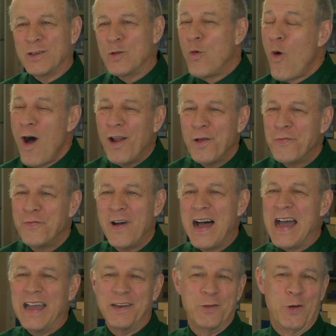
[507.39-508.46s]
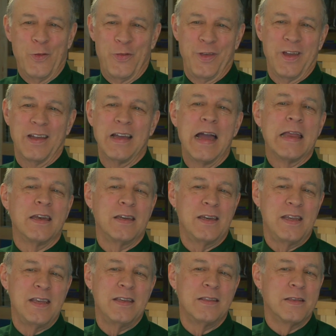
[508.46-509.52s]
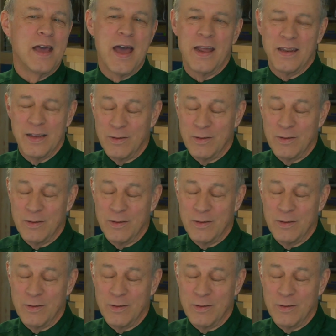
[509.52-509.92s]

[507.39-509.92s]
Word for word: qualify, I don't think I need that.